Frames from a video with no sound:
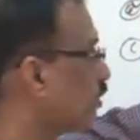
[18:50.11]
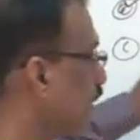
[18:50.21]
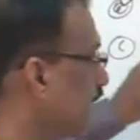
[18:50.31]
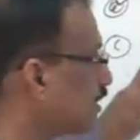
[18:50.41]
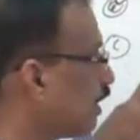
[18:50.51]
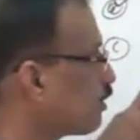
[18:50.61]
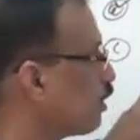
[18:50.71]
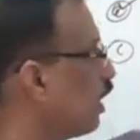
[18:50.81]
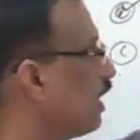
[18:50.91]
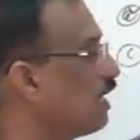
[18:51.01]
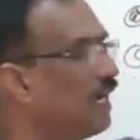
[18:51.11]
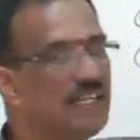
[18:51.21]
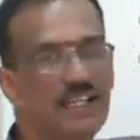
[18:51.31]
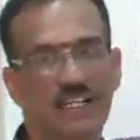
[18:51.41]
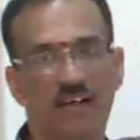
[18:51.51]
So, it is also not,
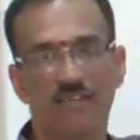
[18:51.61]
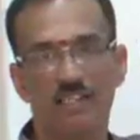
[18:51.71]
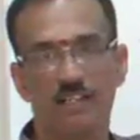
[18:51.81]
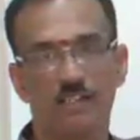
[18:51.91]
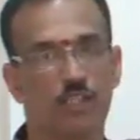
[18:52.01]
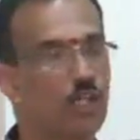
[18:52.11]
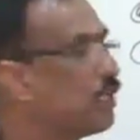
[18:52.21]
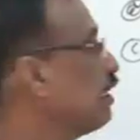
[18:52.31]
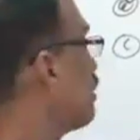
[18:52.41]
and none of these also not.